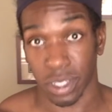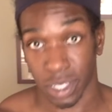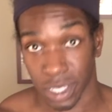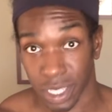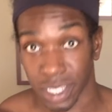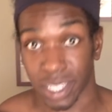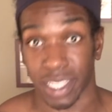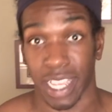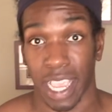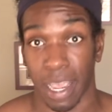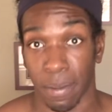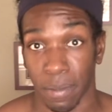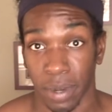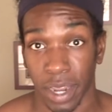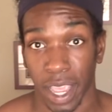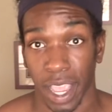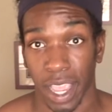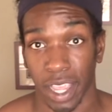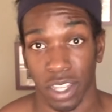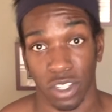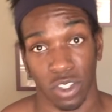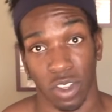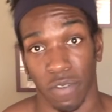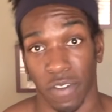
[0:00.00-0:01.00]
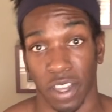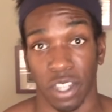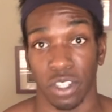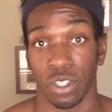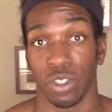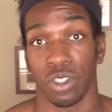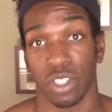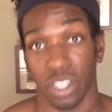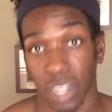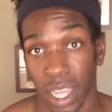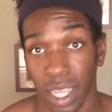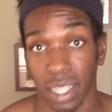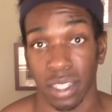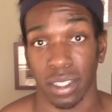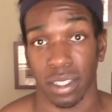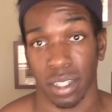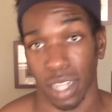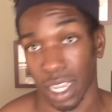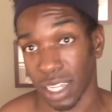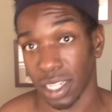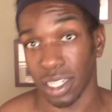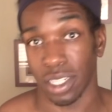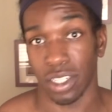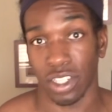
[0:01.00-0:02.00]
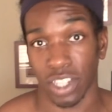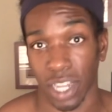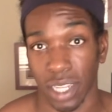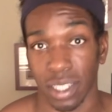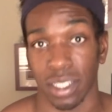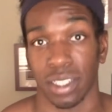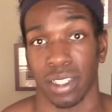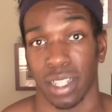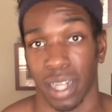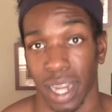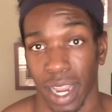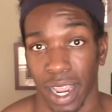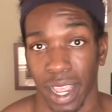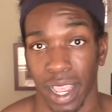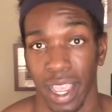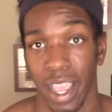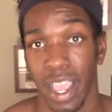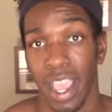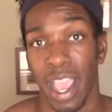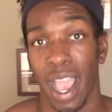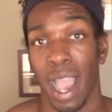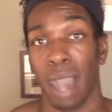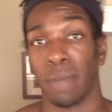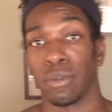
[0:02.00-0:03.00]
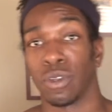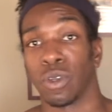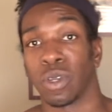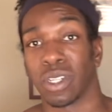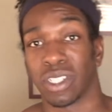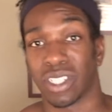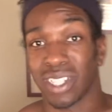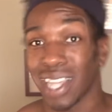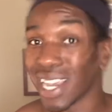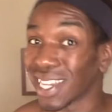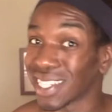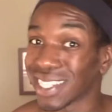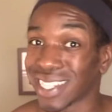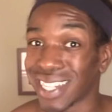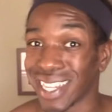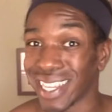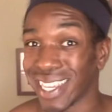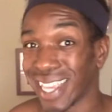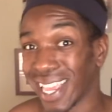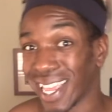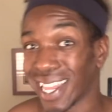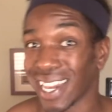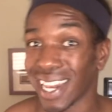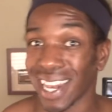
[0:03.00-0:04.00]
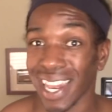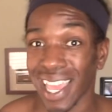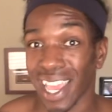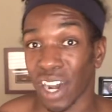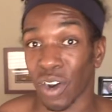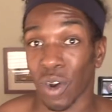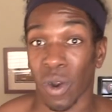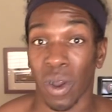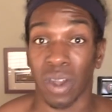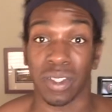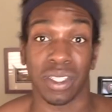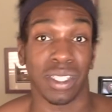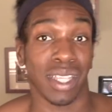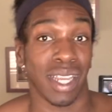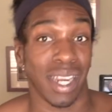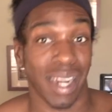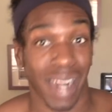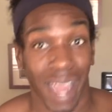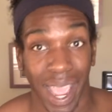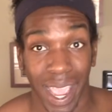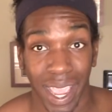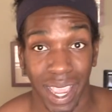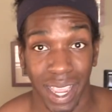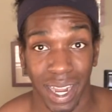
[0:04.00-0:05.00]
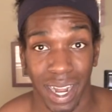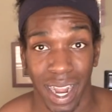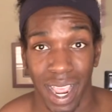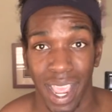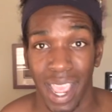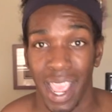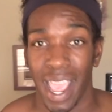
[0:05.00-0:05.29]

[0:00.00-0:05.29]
the same day. So if I do chest, I did chest today. I'm doing chest again later on tonight.